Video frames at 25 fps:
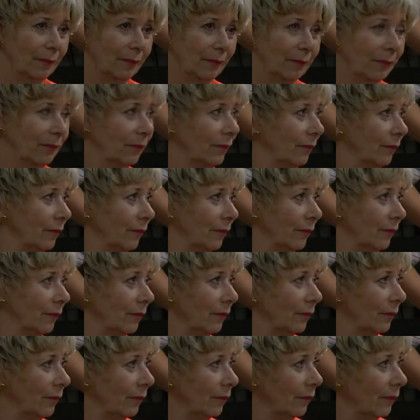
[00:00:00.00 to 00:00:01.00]

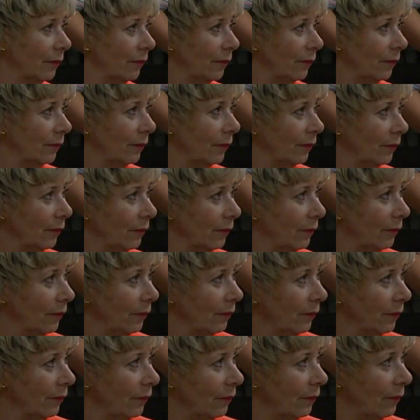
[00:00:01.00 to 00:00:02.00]

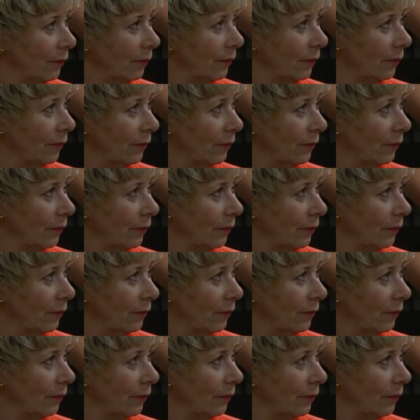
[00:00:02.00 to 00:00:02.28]
[no speech]